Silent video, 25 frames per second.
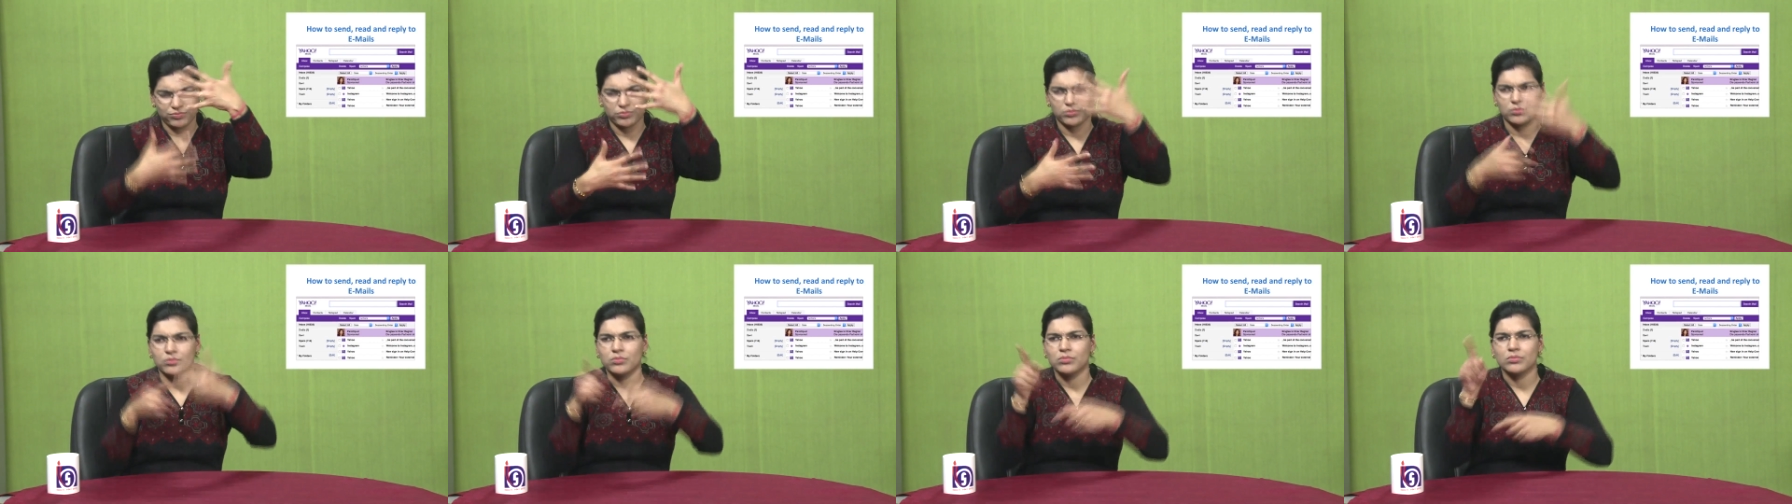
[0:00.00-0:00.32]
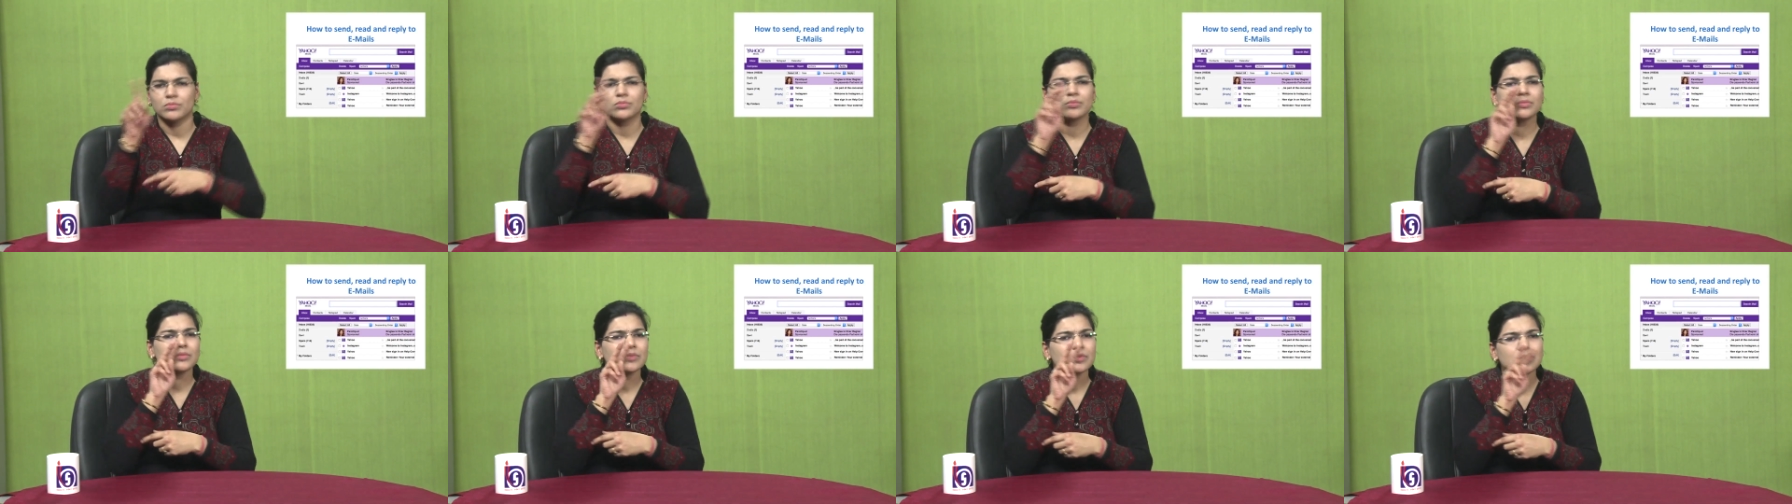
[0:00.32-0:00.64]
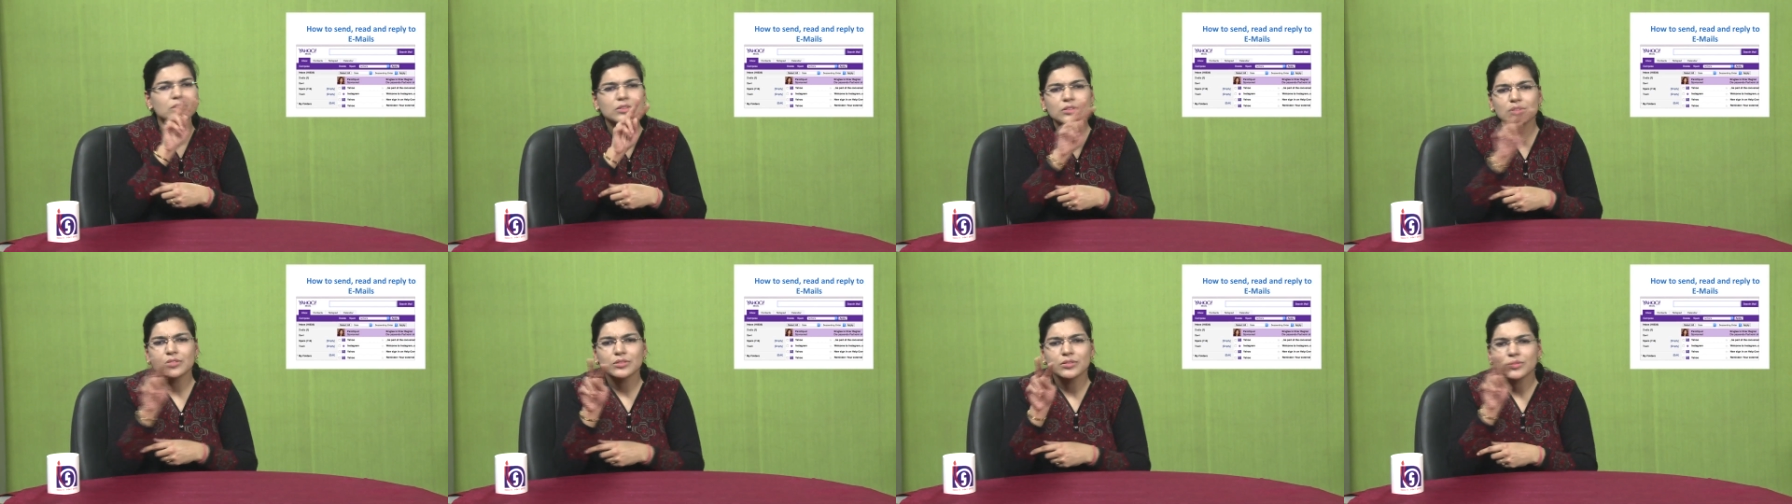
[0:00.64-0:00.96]
you can just
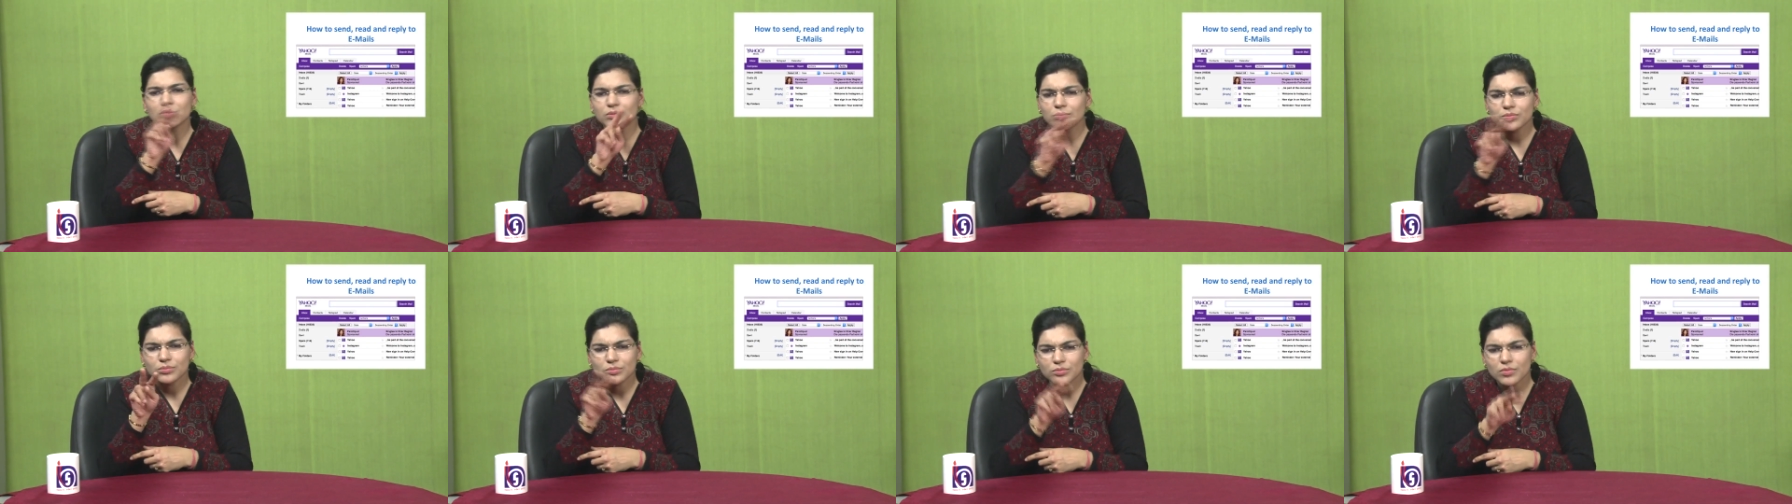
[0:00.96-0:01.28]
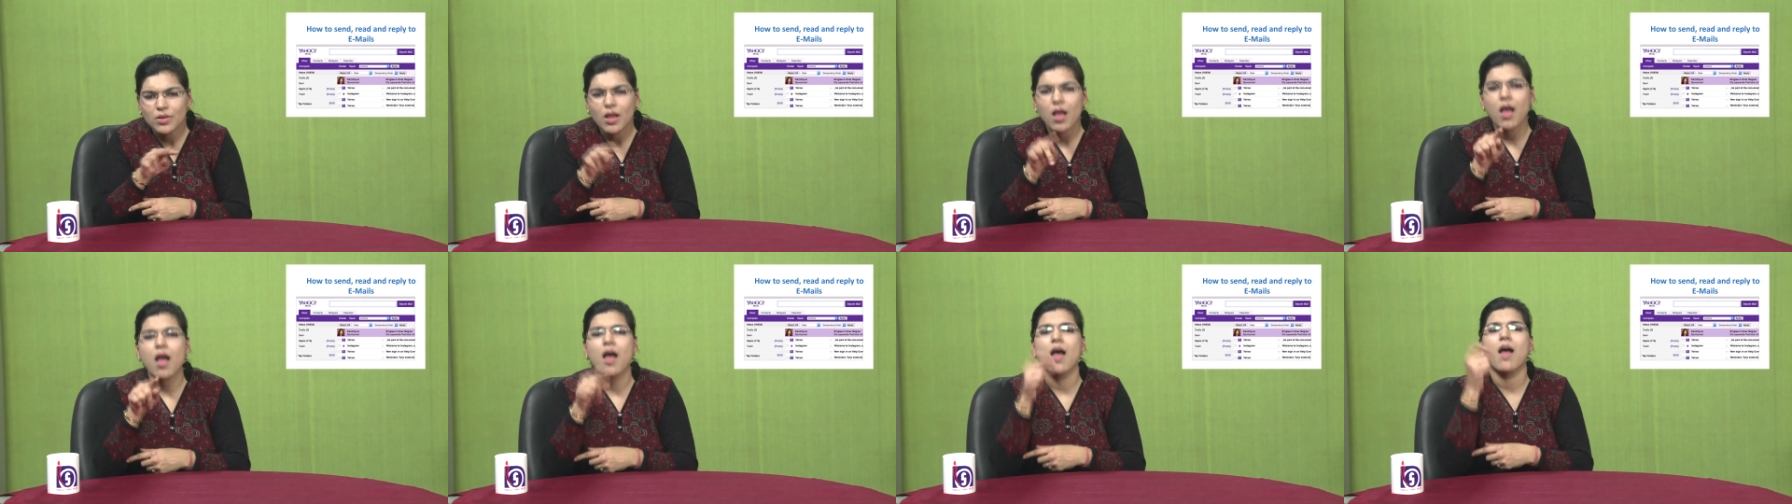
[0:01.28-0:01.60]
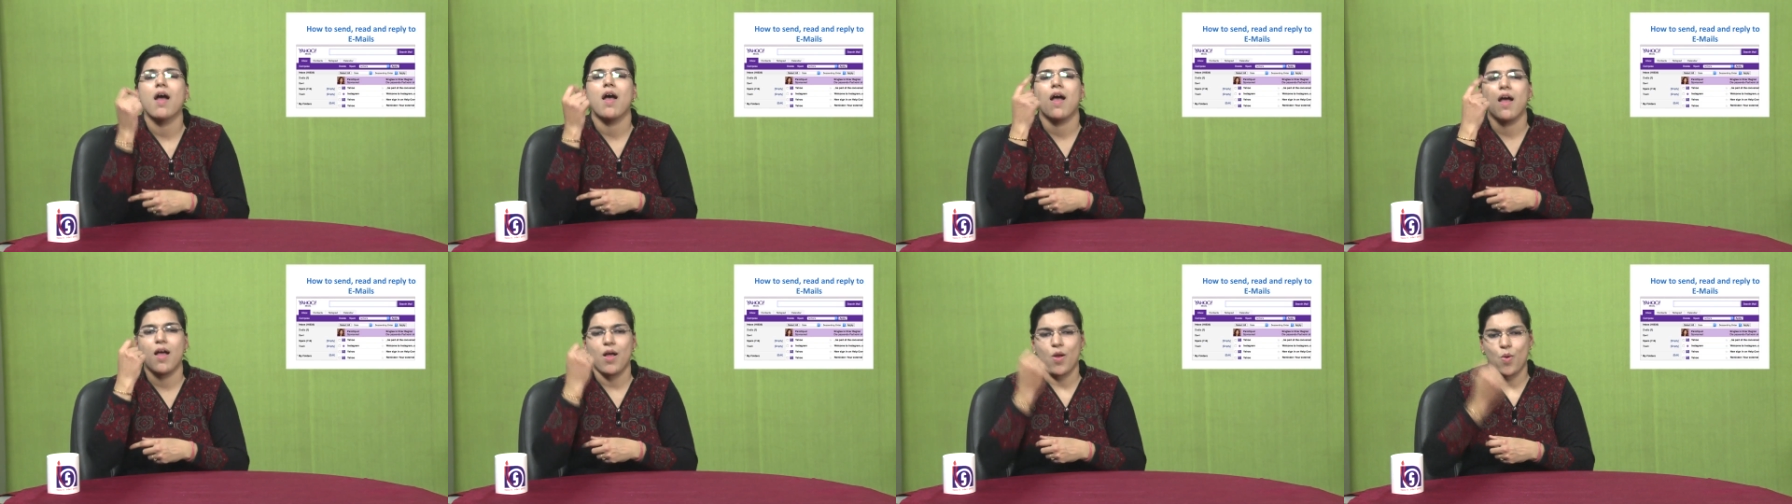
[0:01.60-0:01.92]
open,
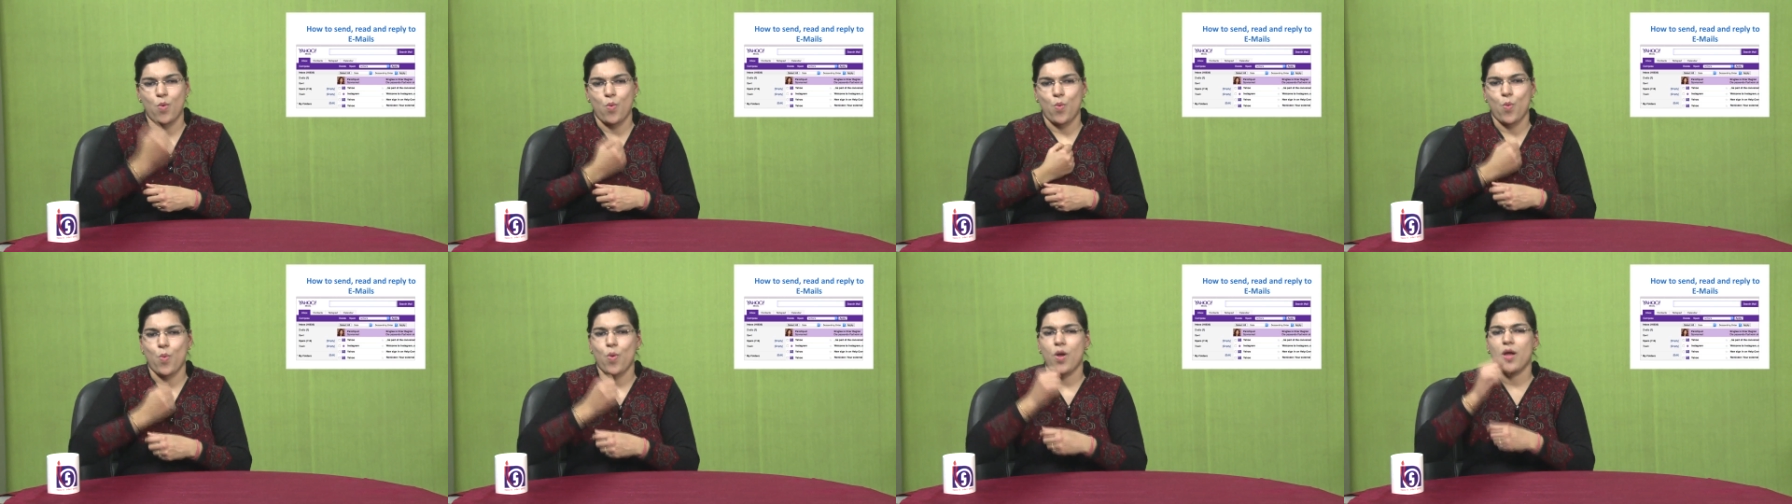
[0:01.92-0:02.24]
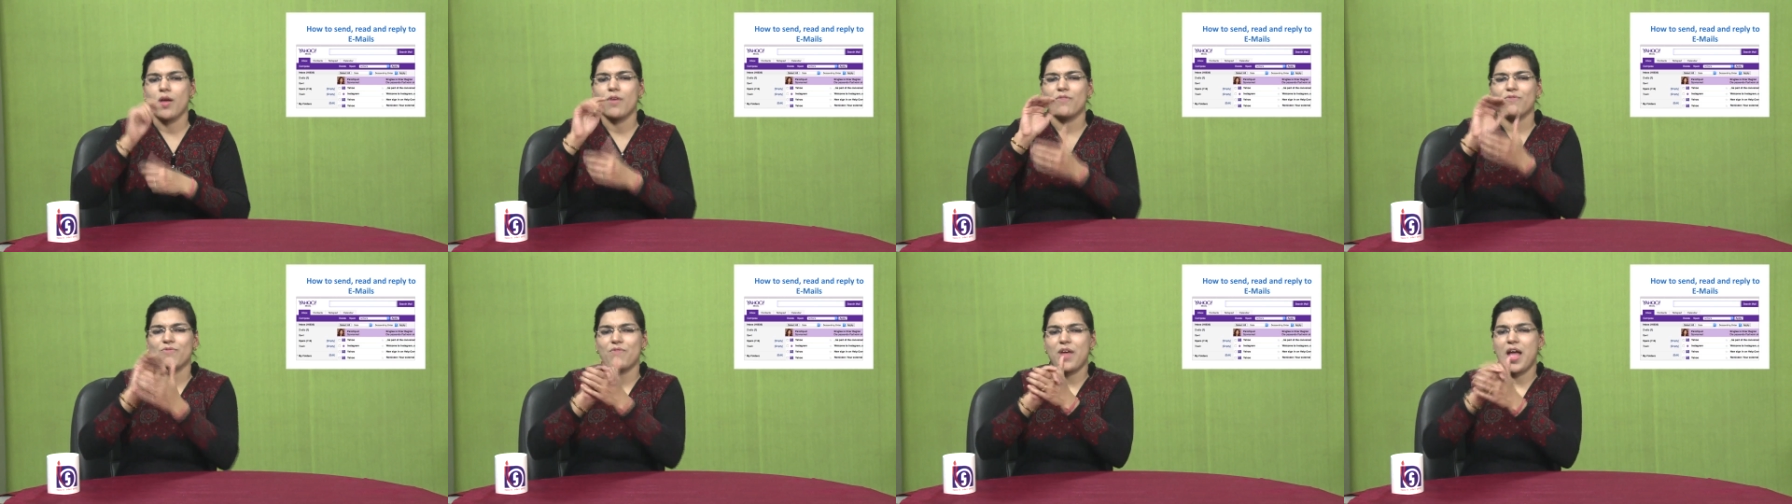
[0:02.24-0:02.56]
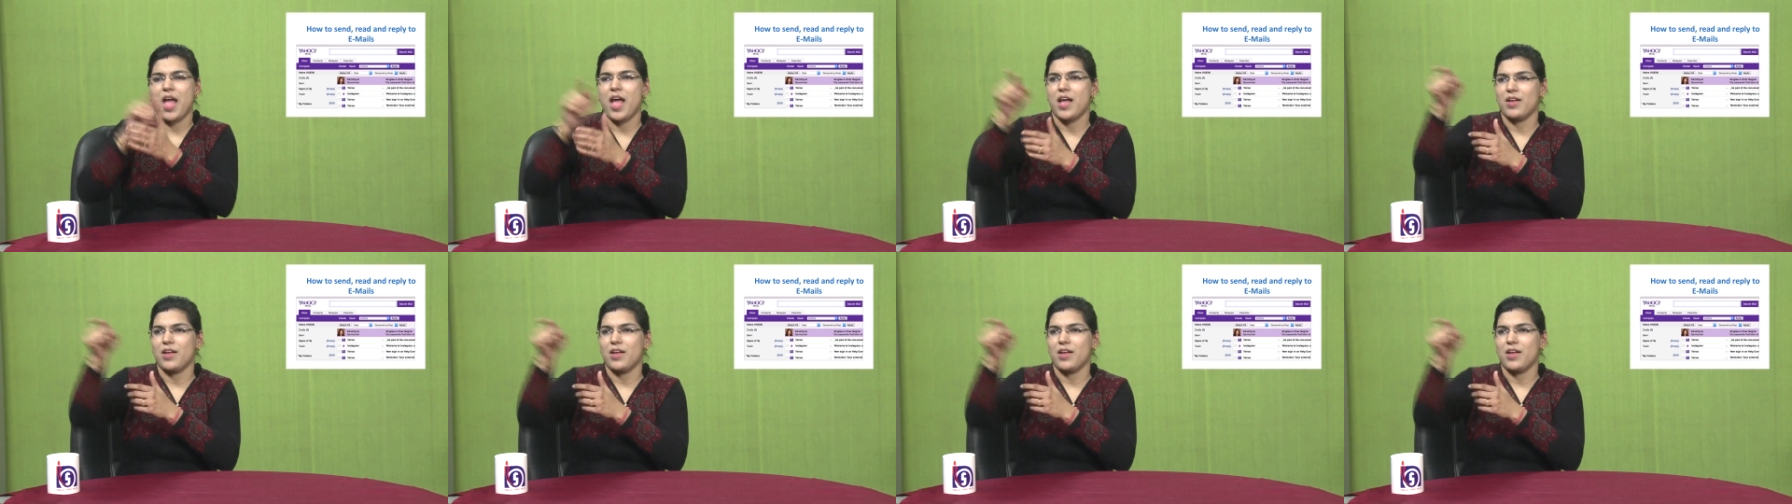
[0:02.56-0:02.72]
read them,